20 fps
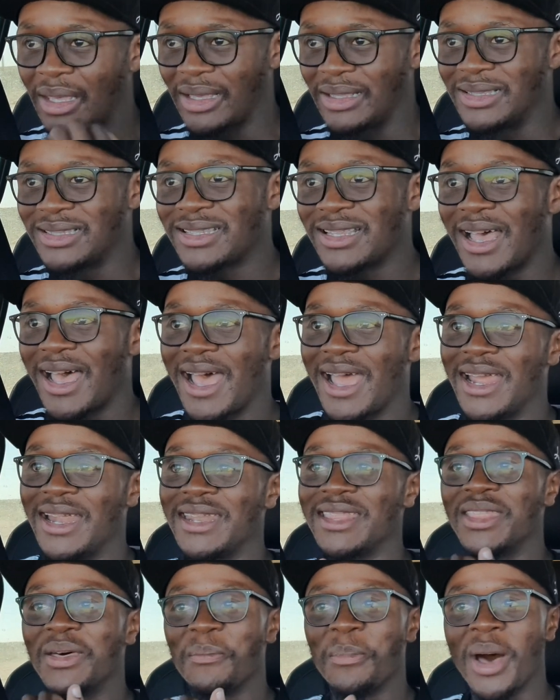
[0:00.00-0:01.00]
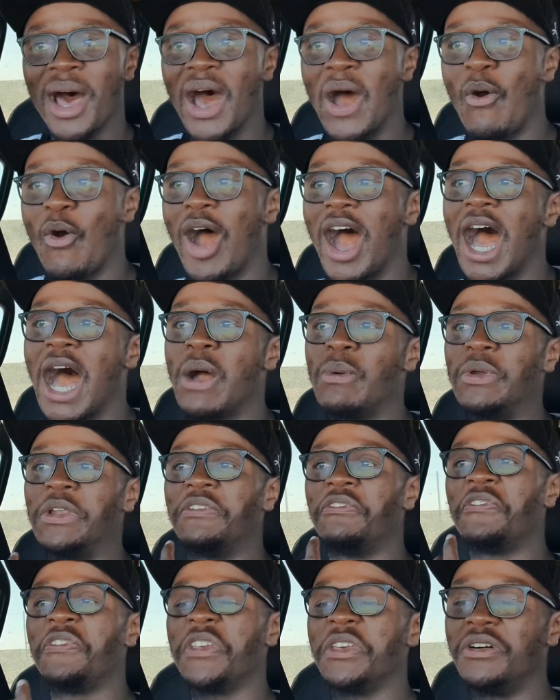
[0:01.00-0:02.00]
inside, the power, how
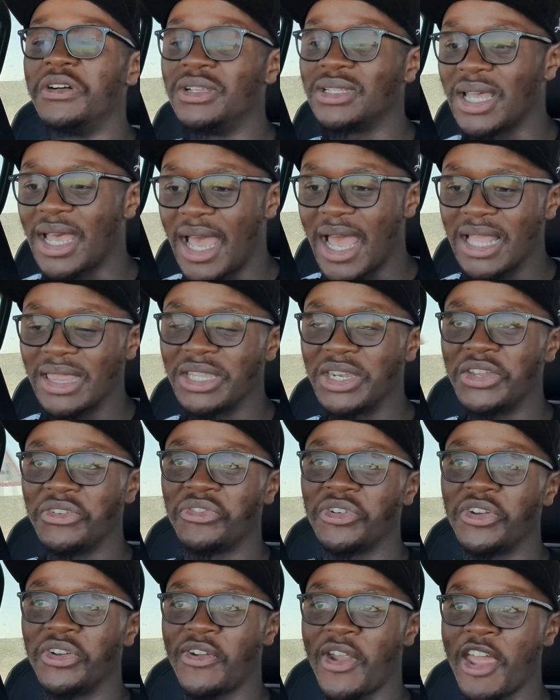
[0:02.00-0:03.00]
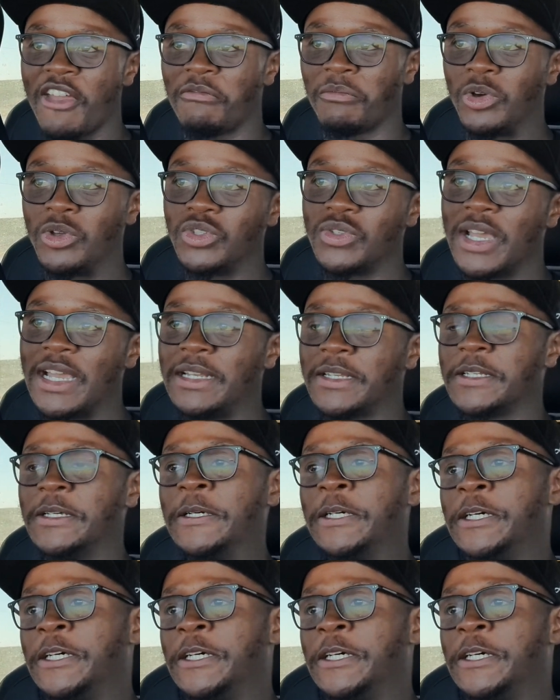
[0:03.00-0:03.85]
it feels, and the different drive modes, right?